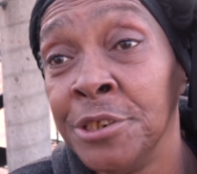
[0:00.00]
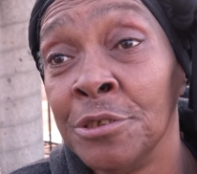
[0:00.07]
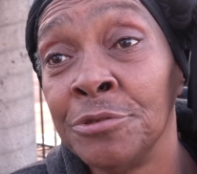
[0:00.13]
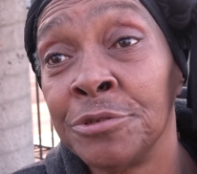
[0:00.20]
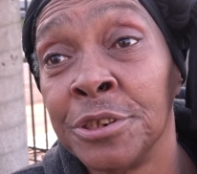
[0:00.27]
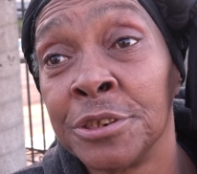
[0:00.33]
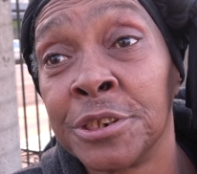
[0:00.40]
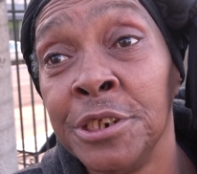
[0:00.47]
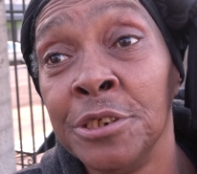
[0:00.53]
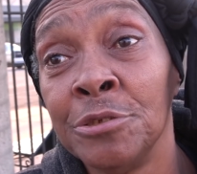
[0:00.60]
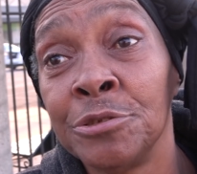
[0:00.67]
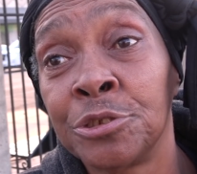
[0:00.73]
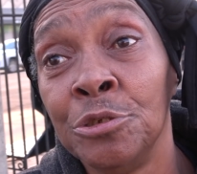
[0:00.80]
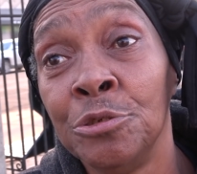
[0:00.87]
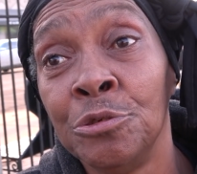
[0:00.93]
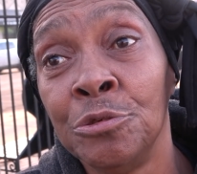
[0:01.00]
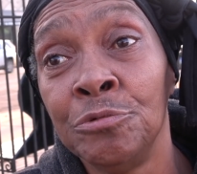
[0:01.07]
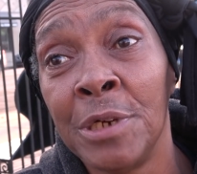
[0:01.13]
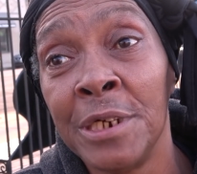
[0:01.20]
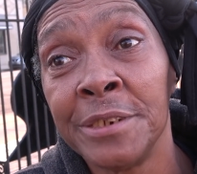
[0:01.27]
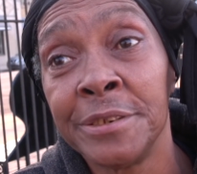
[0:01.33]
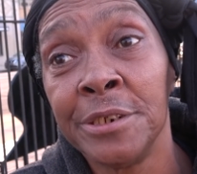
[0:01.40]
the skill school
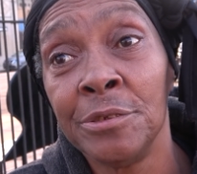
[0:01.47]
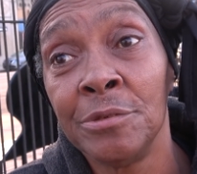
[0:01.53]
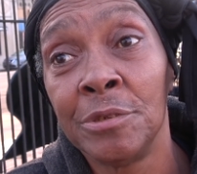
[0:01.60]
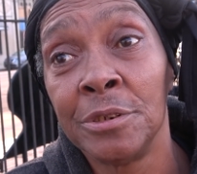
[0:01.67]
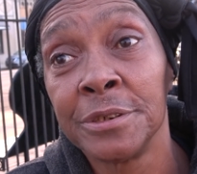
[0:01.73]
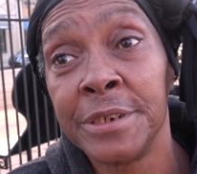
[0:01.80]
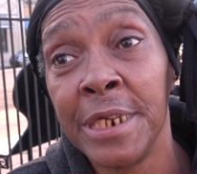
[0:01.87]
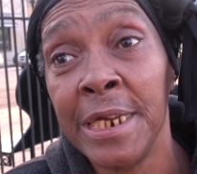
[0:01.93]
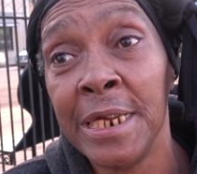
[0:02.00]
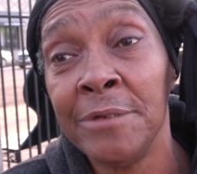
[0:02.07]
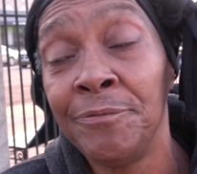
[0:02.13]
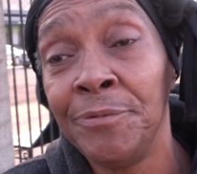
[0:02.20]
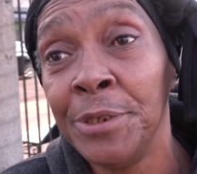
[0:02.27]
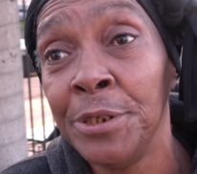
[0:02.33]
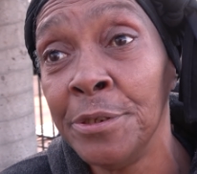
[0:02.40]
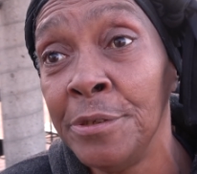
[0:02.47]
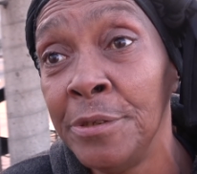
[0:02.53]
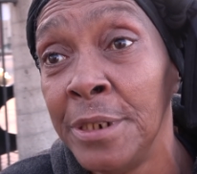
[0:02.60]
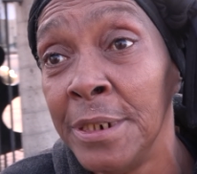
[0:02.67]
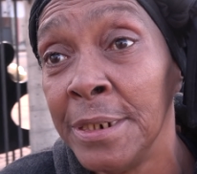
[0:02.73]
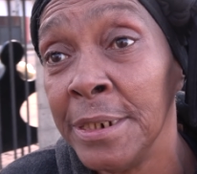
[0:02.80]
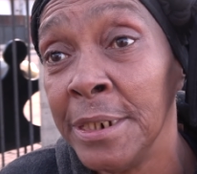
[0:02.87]
right there on Canfield
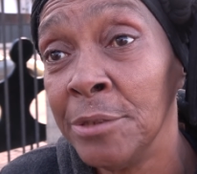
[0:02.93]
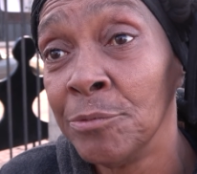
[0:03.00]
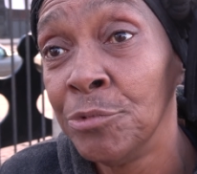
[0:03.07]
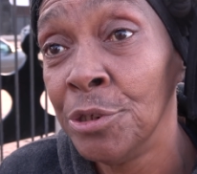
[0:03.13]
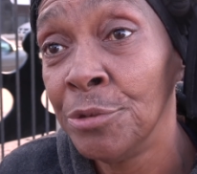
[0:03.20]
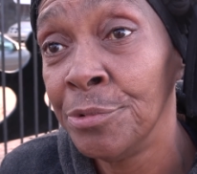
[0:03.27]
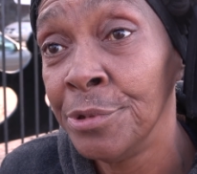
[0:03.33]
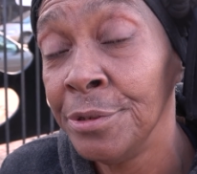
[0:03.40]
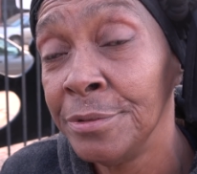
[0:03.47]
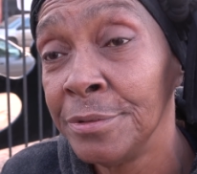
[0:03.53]
and Woodward.